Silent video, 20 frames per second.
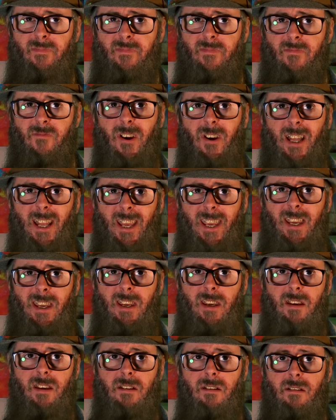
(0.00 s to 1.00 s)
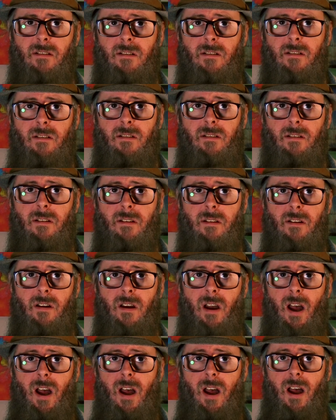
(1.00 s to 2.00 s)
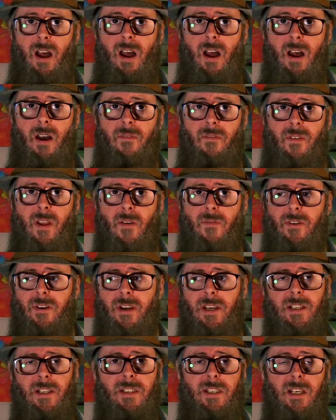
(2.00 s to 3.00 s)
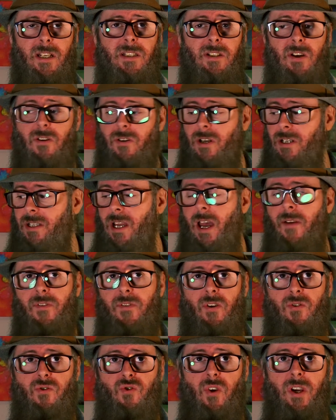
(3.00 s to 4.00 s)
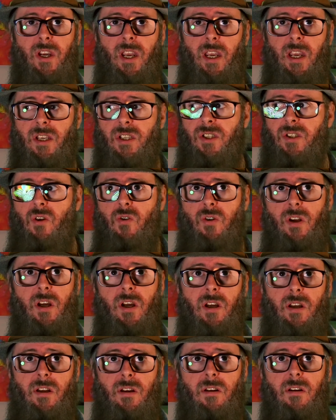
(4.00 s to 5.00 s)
Really? I've never eaten 6 donuts after drinking soda.